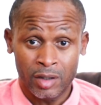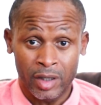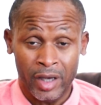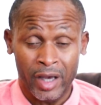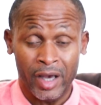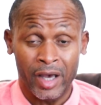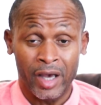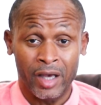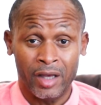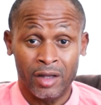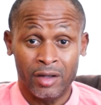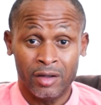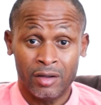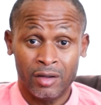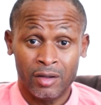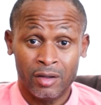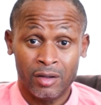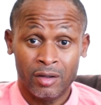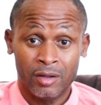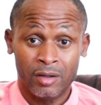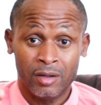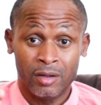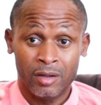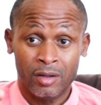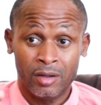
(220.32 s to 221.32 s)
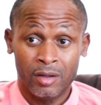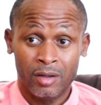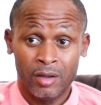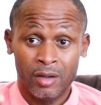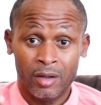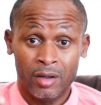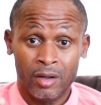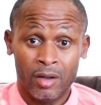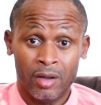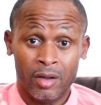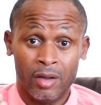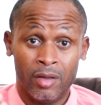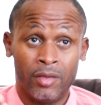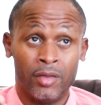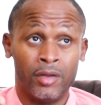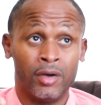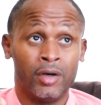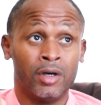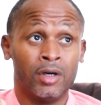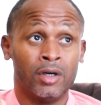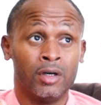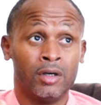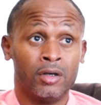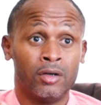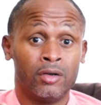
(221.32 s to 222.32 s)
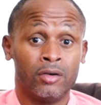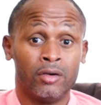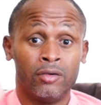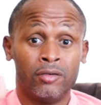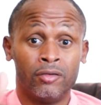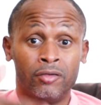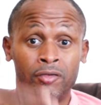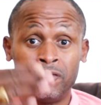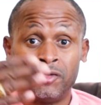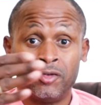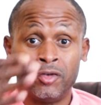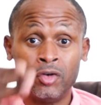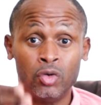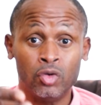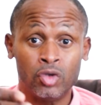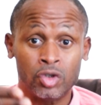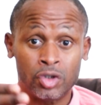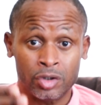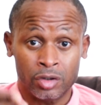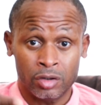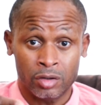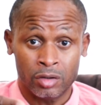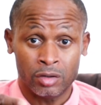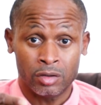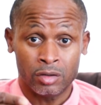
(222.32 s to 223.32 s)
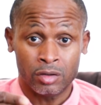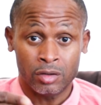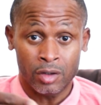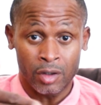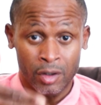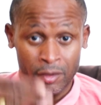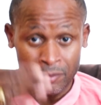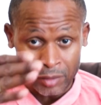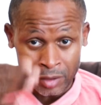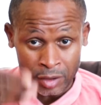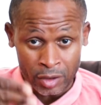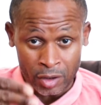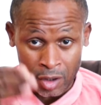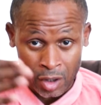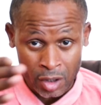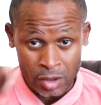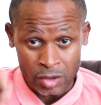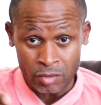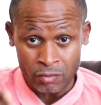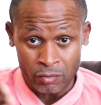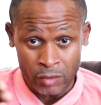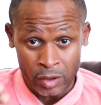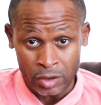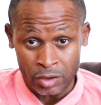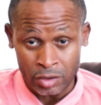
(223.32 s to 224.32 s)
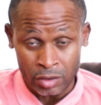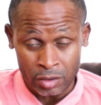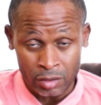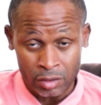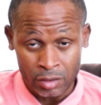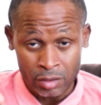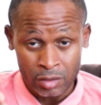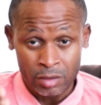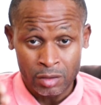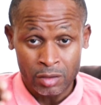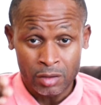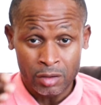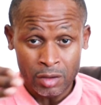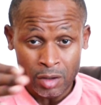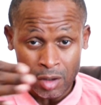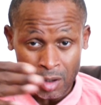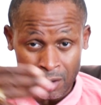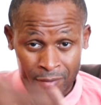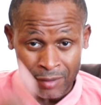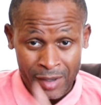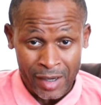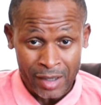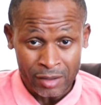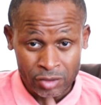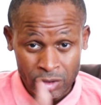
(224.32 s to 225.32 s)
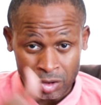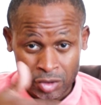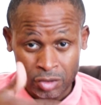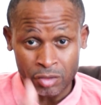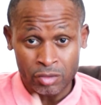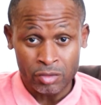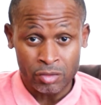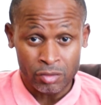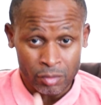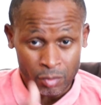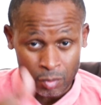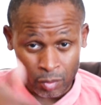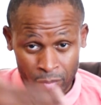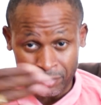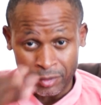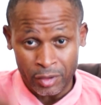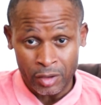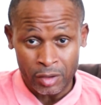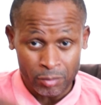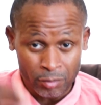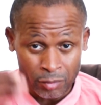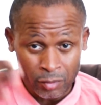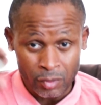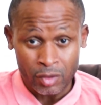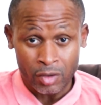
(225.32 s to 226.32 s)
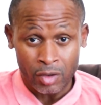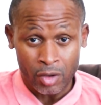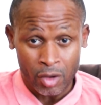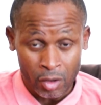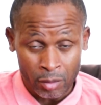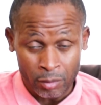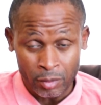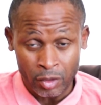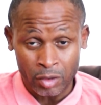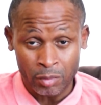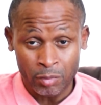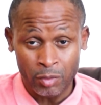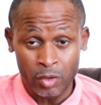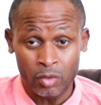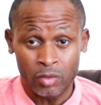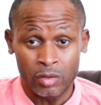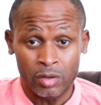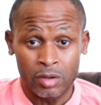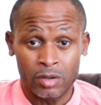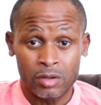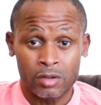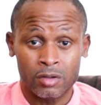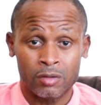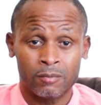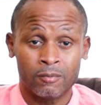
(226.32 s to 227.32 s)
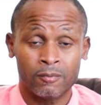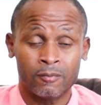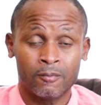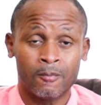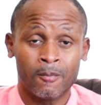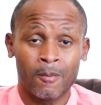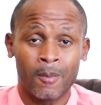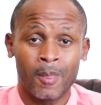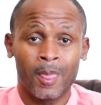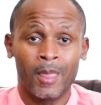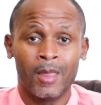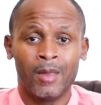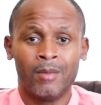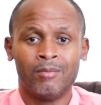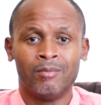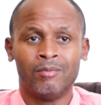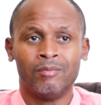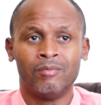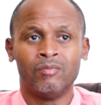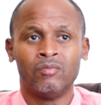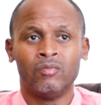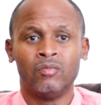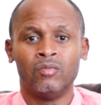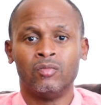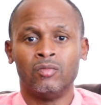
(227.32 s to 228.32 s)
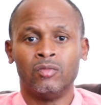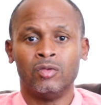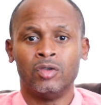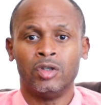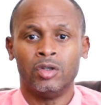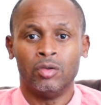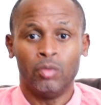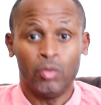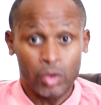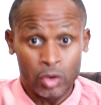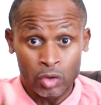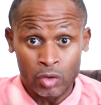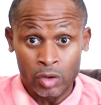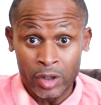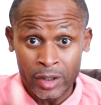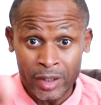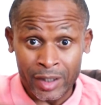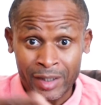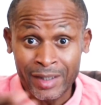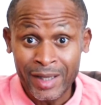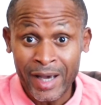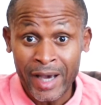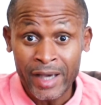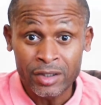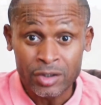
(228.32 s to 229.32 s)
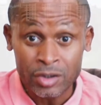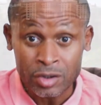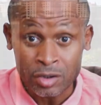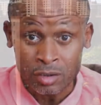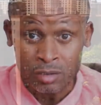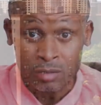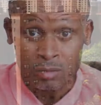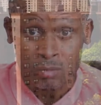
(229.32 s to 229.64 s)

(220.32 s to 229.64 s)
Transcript: And the future of incarceration of our children within the urban communities. When you look at NYCHA,